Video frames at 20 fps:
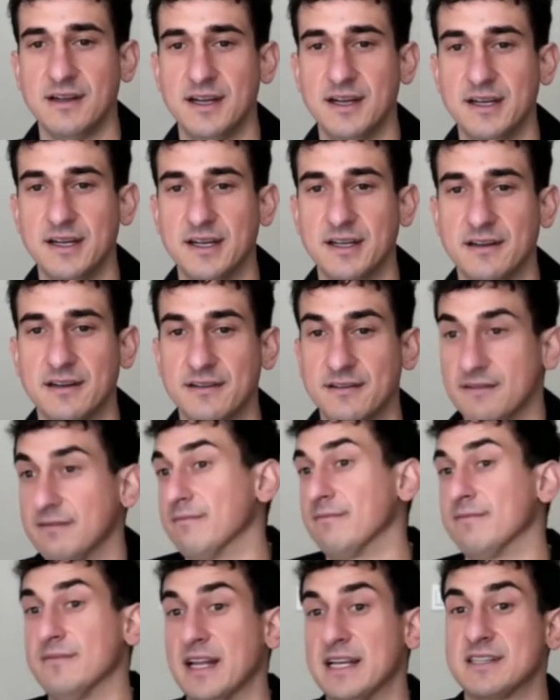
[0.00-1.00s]
And
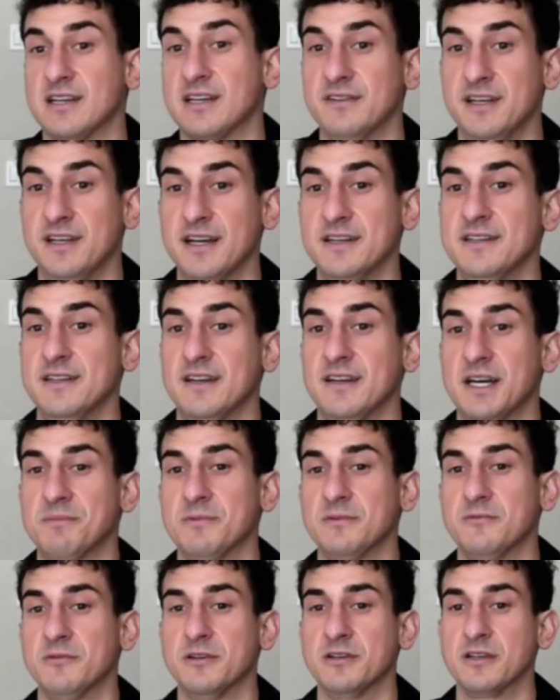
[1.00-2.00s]
that's how the idea
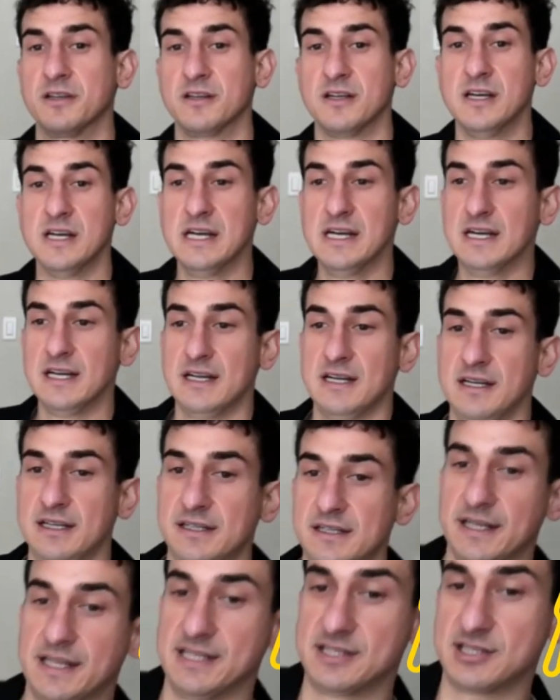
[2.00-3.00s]
happened, really.
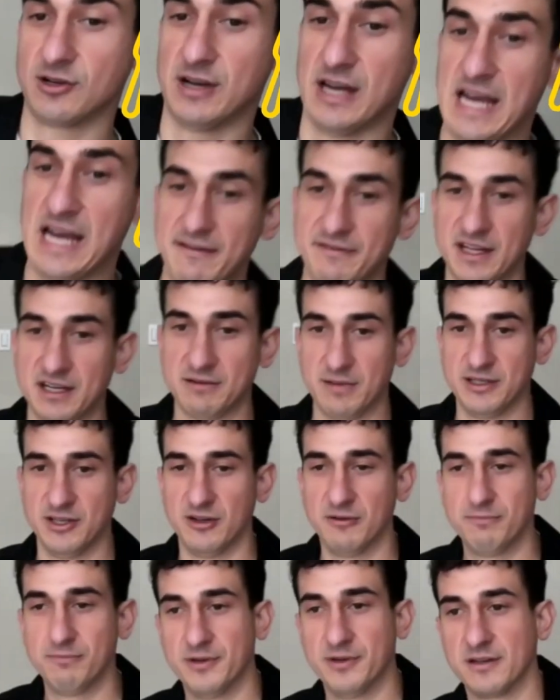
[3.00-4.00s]
And so I have that on my
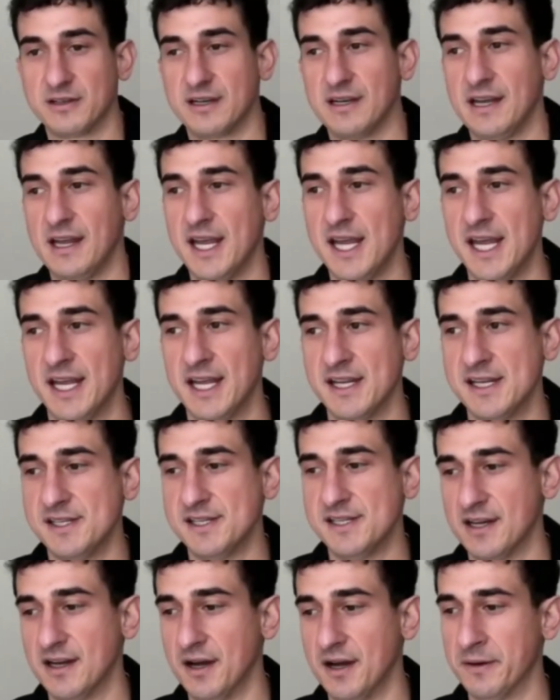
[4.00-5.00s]
notebook
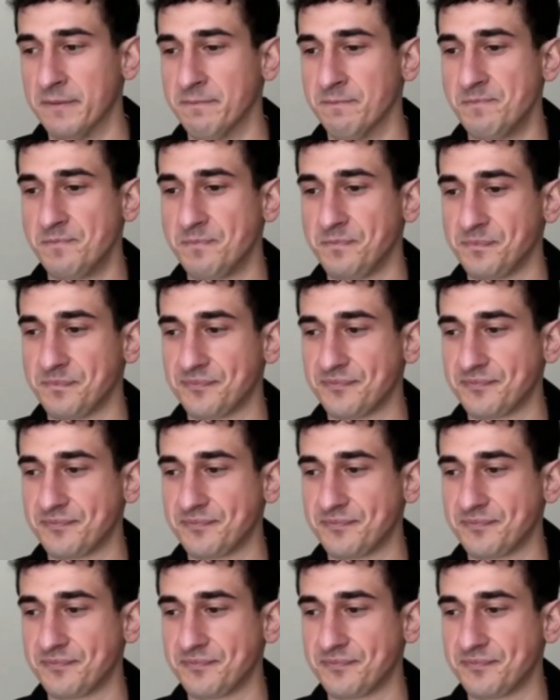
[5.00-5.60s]
and um,